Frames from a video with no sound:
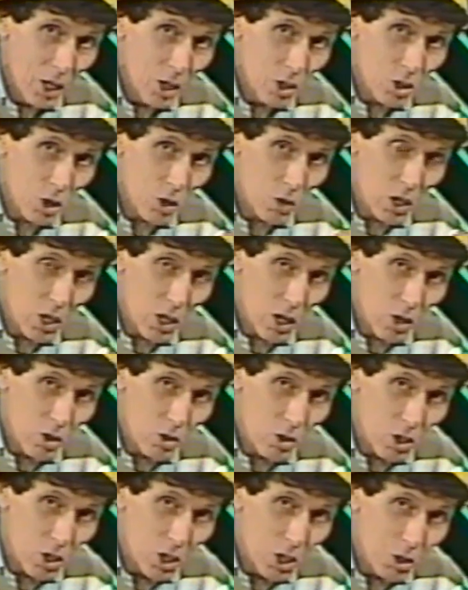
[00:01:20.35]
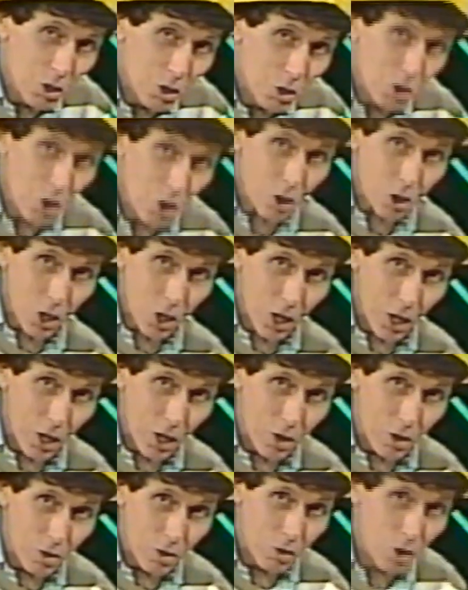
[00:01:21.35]
so he knows that his is not
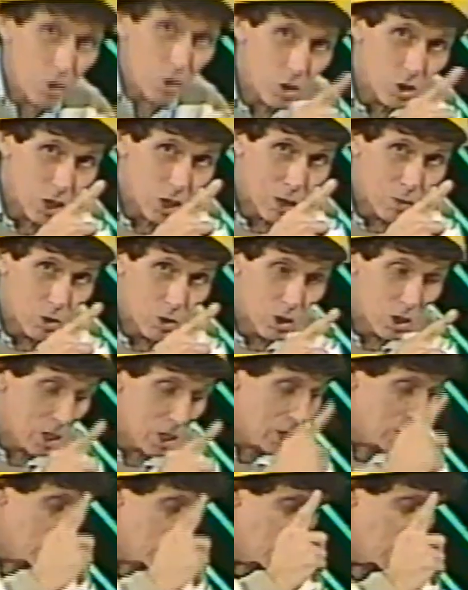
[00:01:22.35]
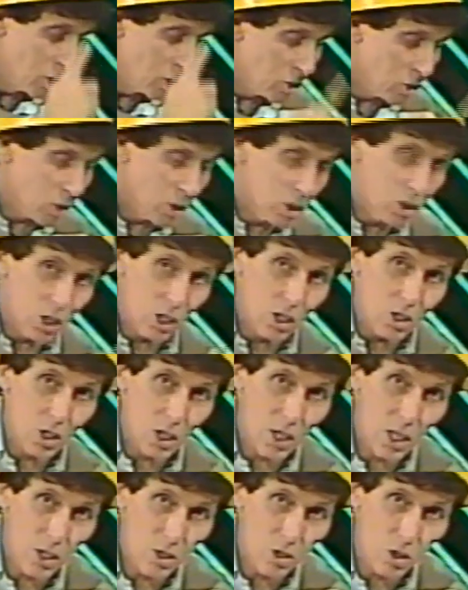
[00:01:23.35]
yellow, not the same as Deane's, so he says
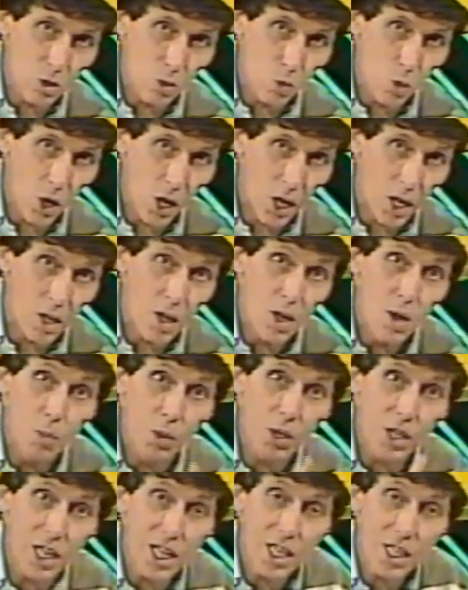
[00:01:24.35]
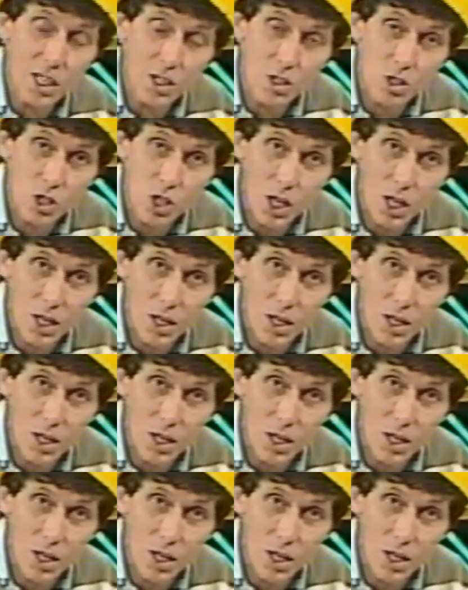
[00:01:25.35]
his is white. But he didn't say